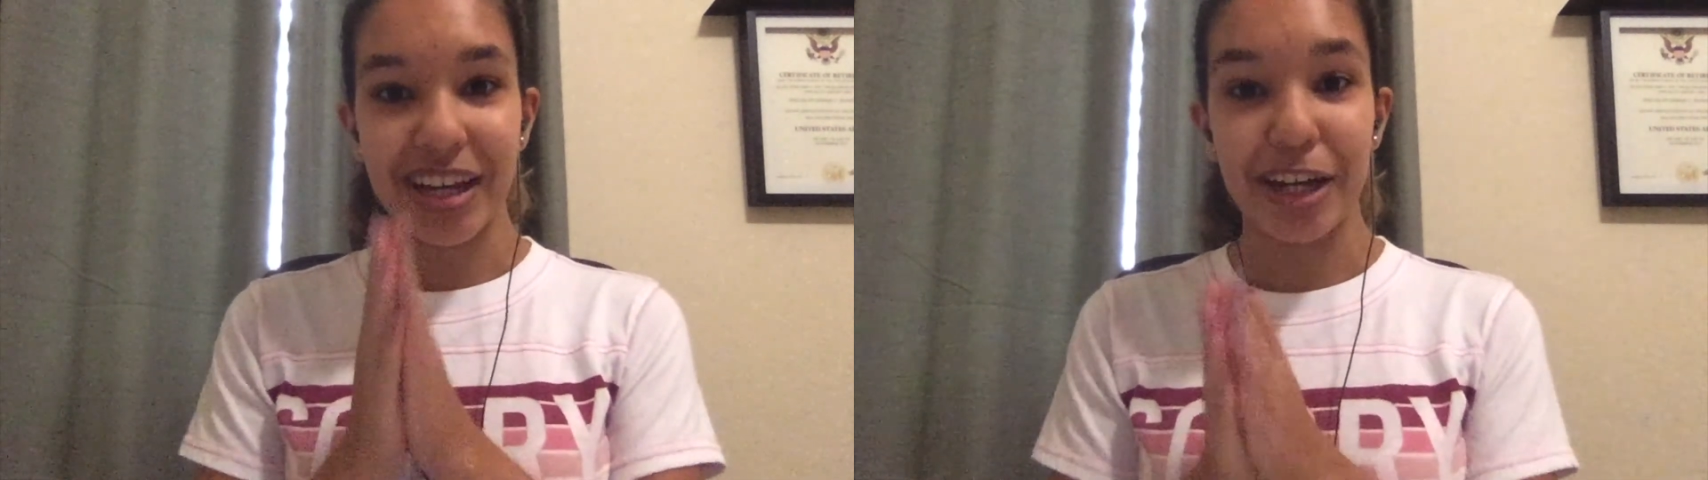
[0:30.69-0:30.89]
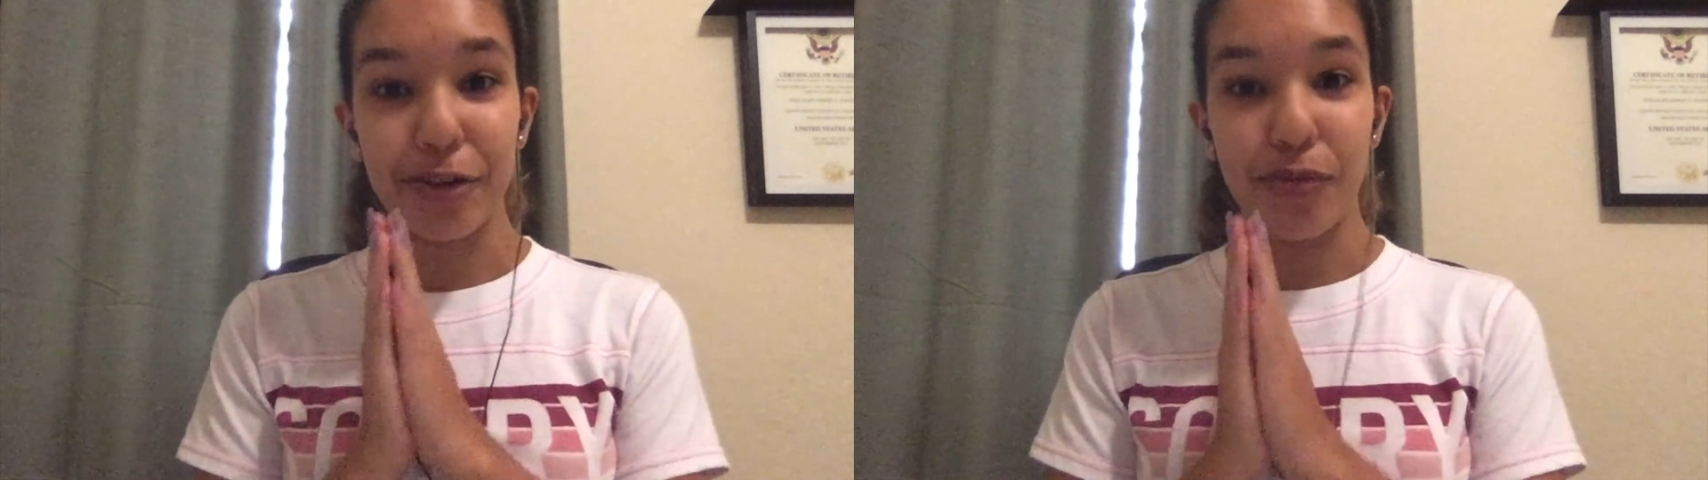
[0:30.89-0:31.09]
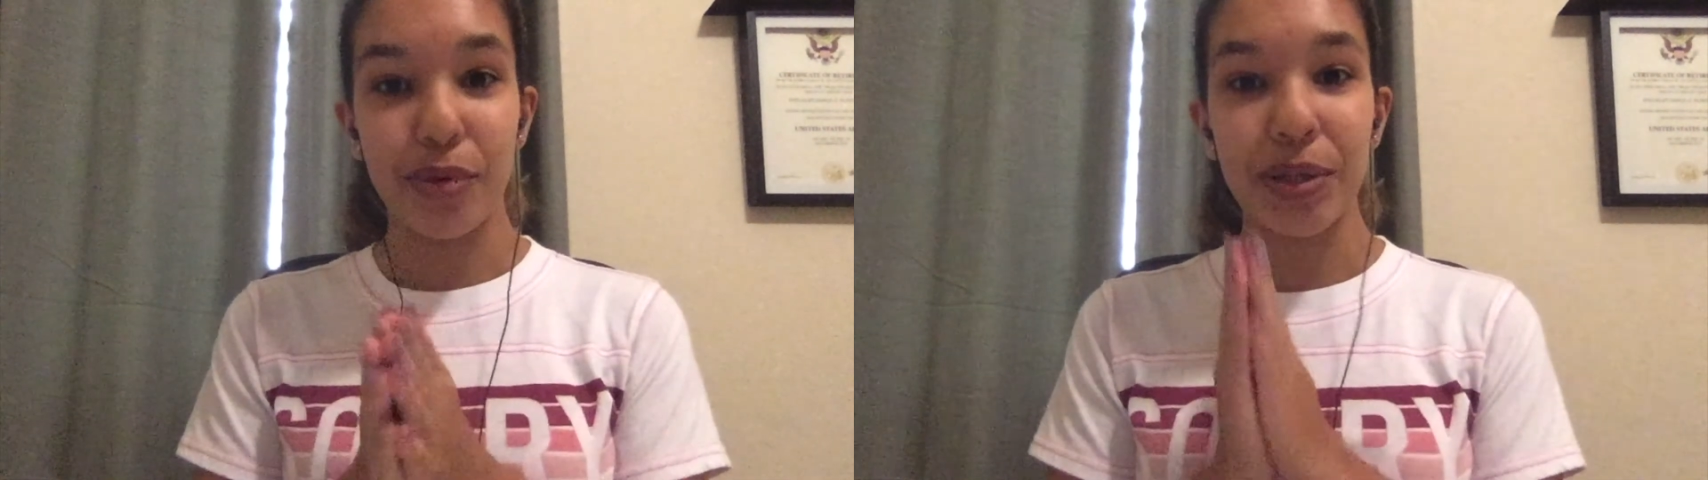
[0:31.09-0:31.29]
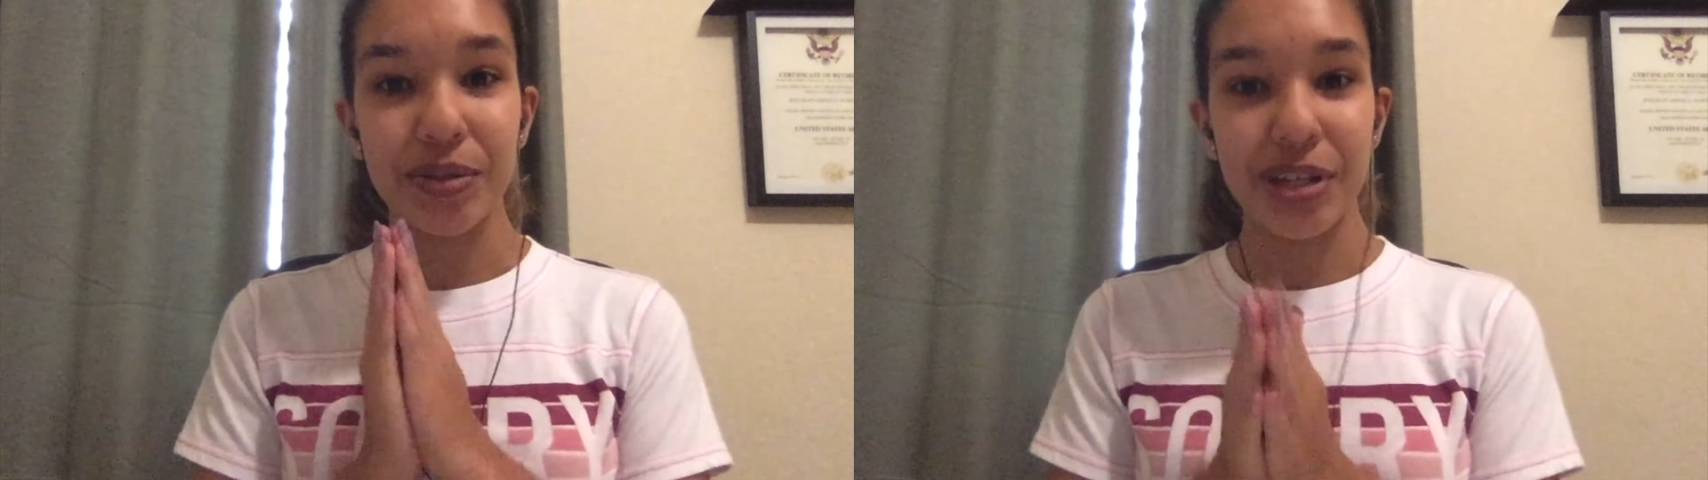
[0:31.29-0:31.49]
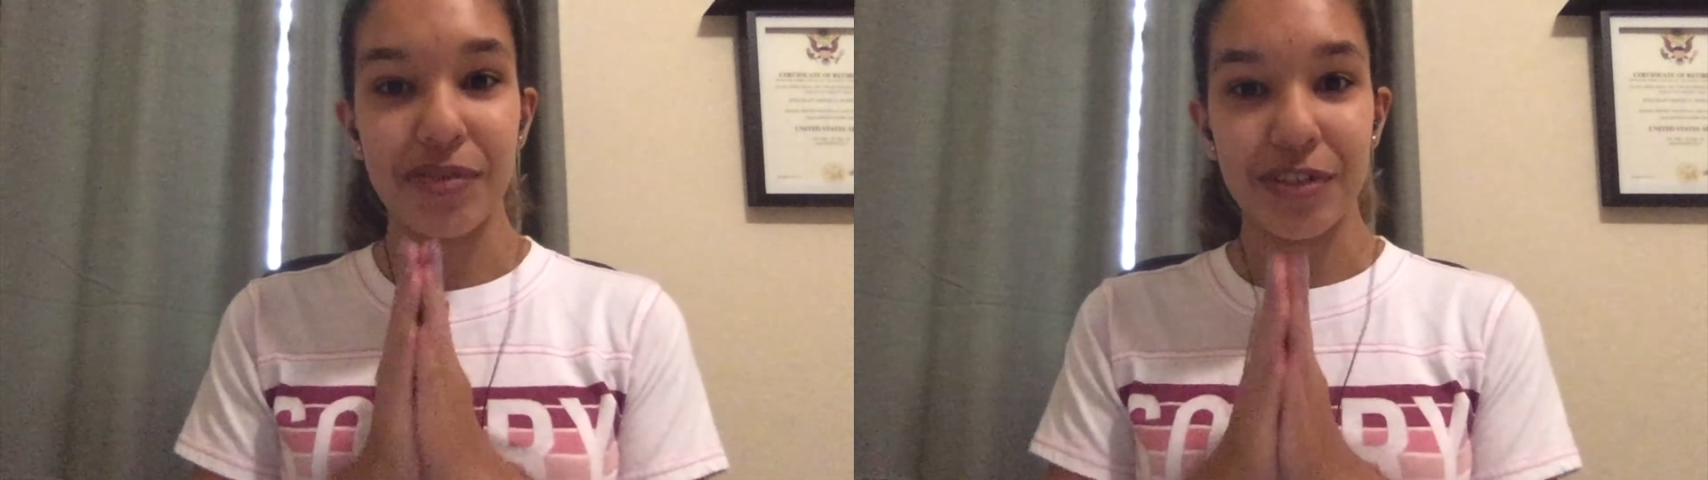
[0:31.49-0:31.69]
I will
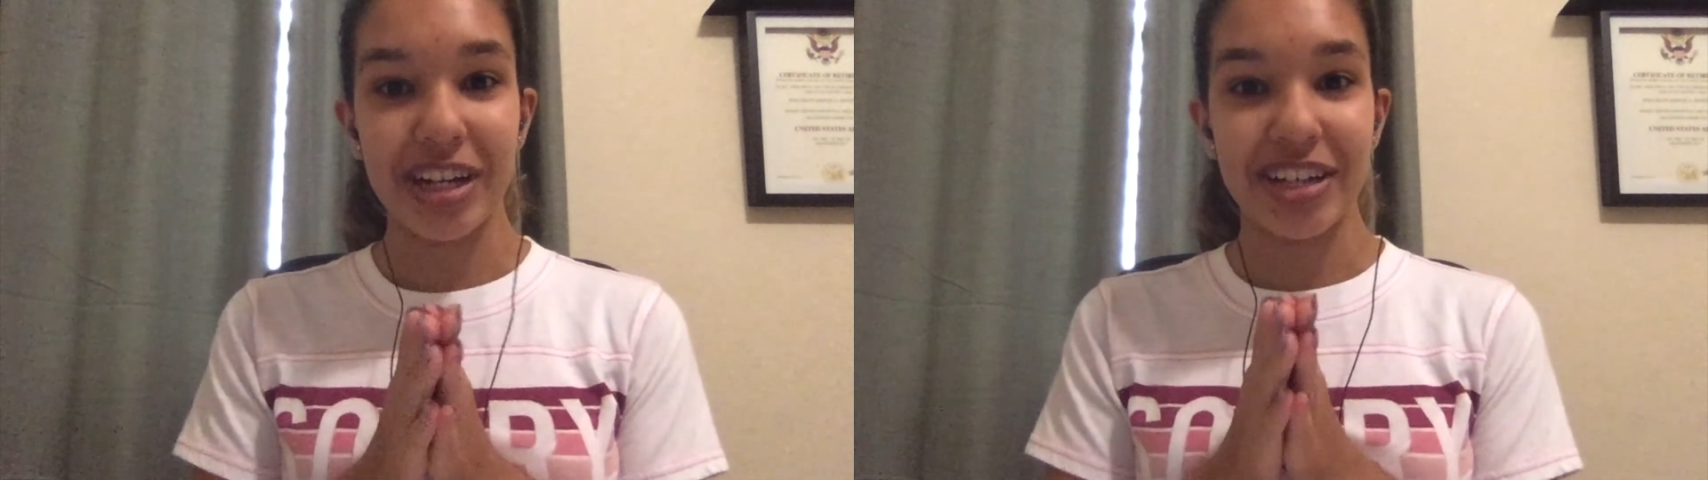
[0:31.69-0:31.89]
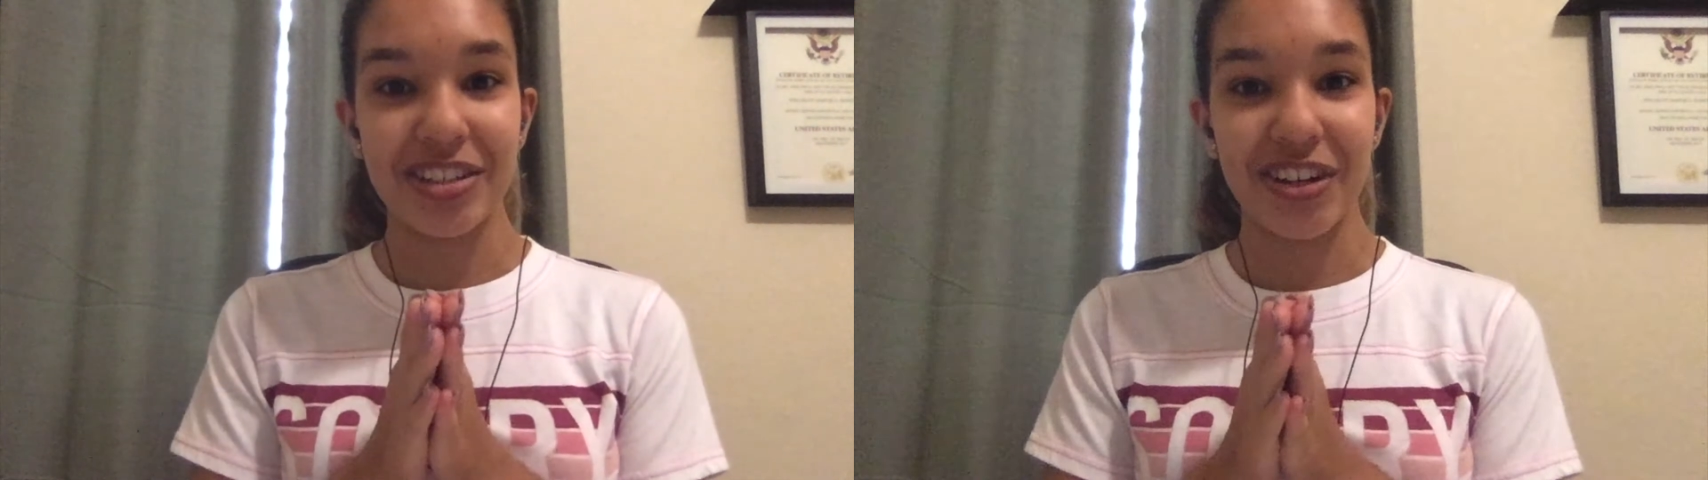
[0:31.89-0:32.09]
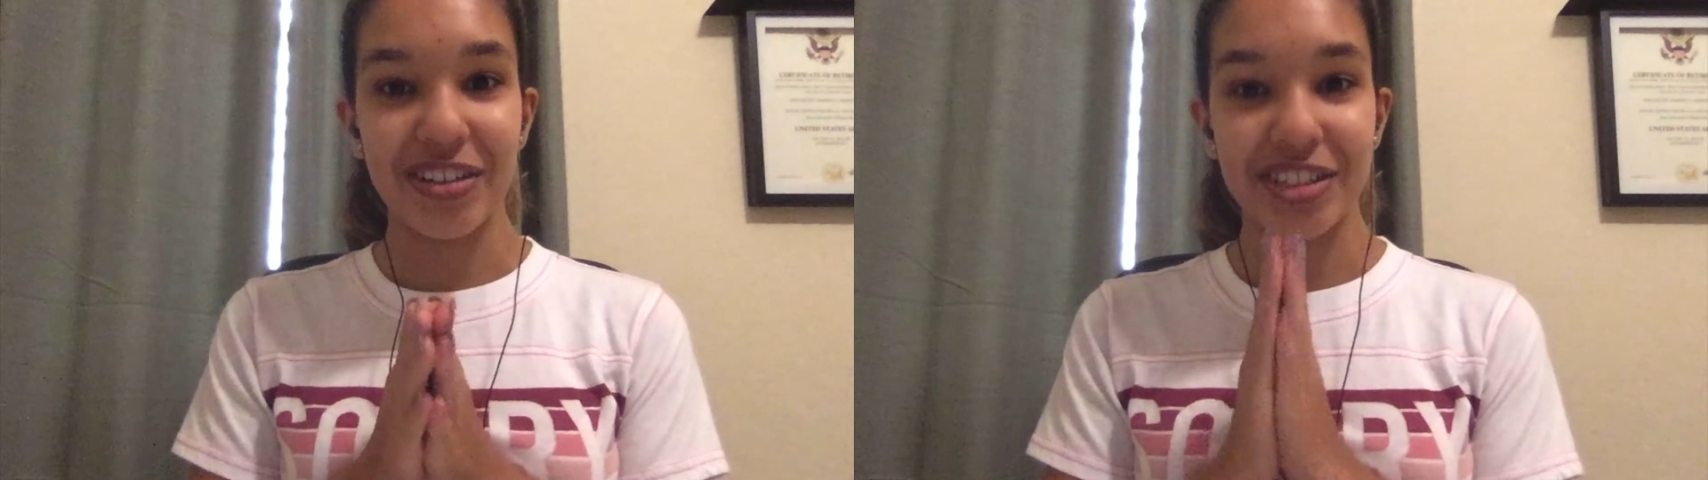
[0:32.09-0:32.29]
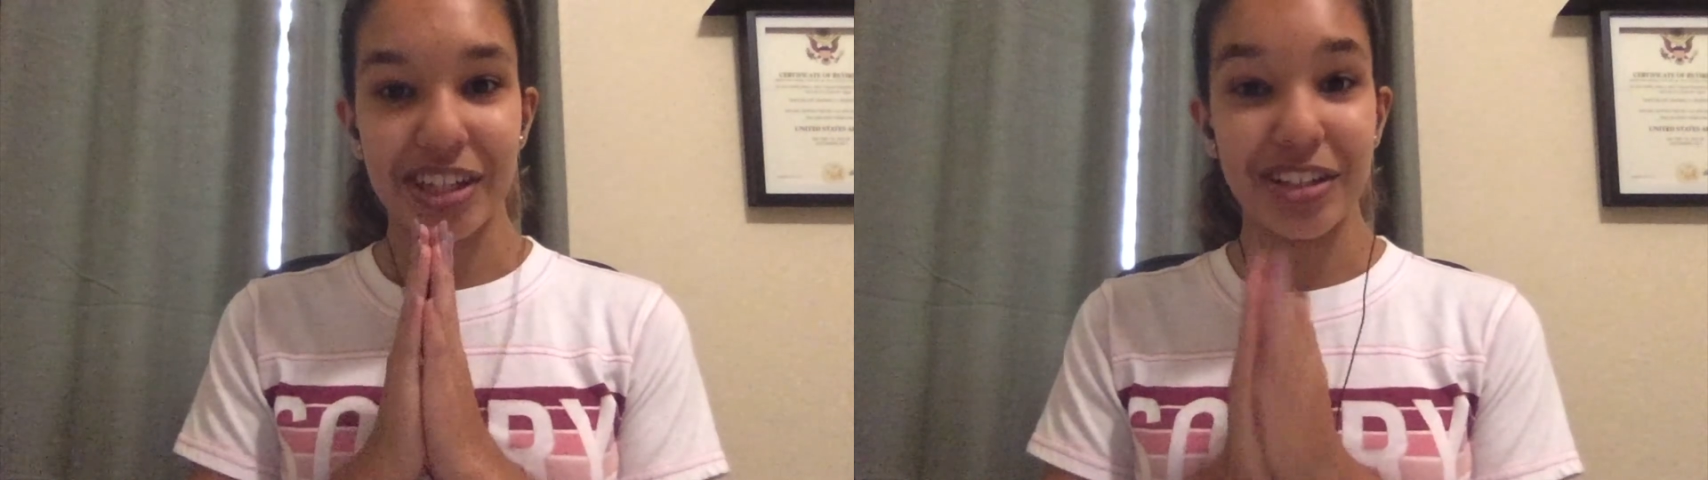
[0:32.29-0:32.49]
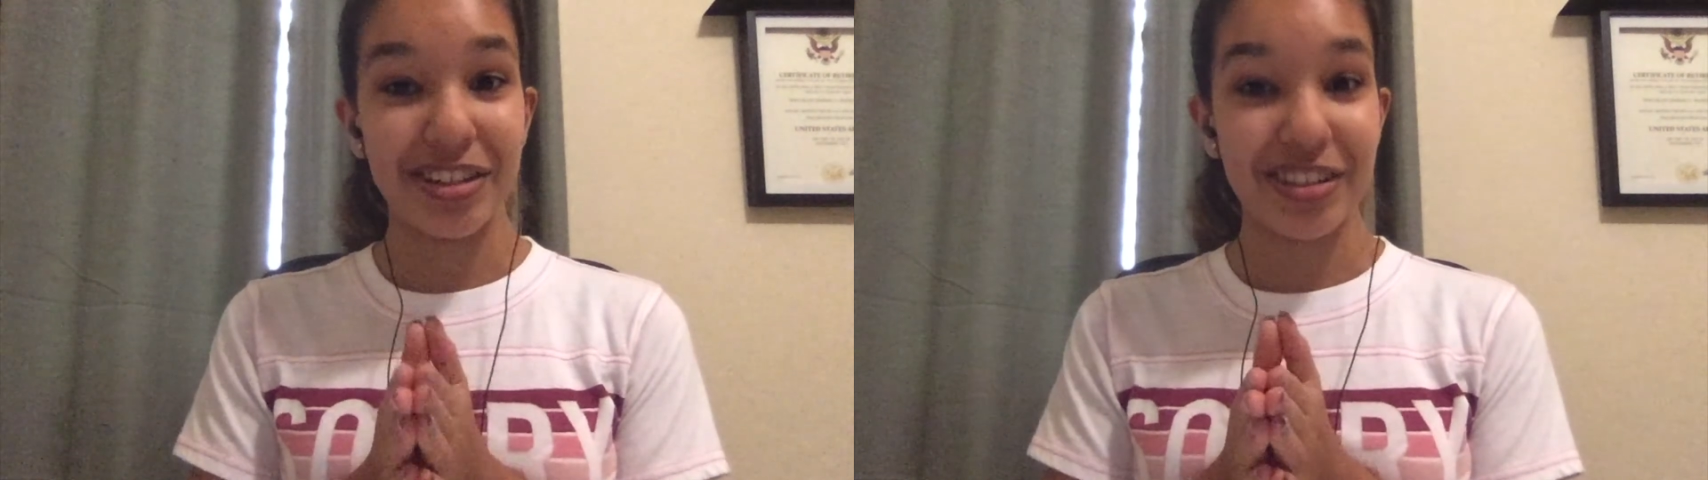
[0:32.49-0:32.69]
give you guys
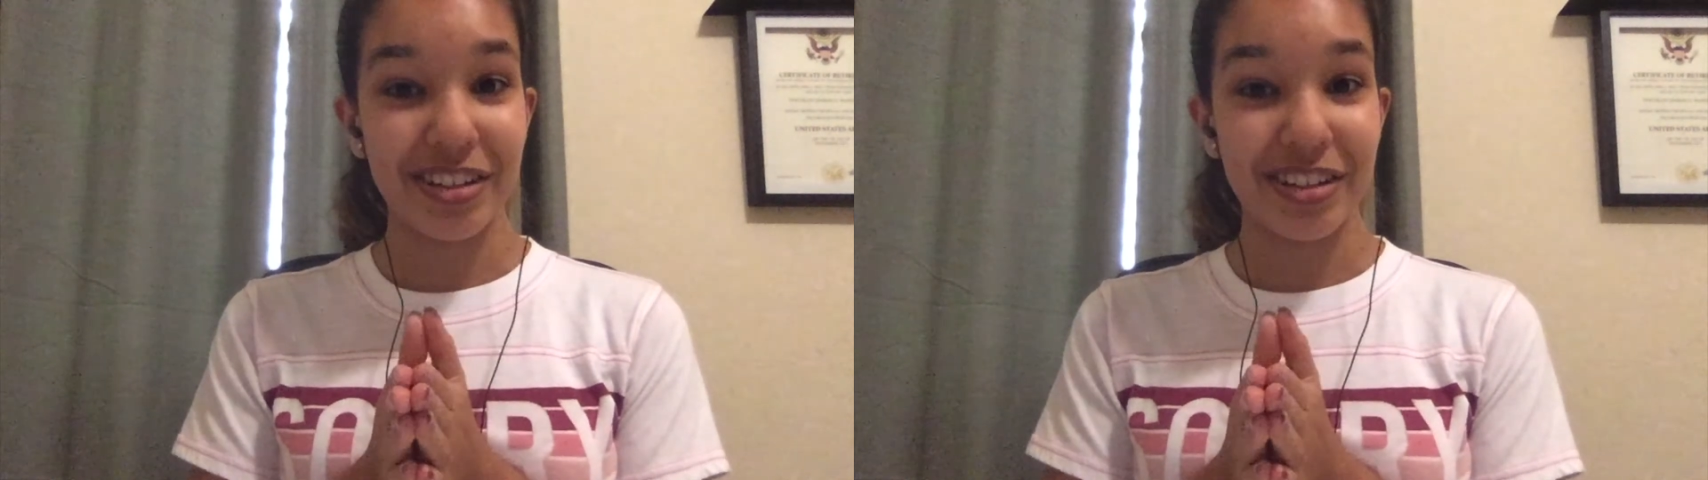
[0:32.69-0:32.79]
content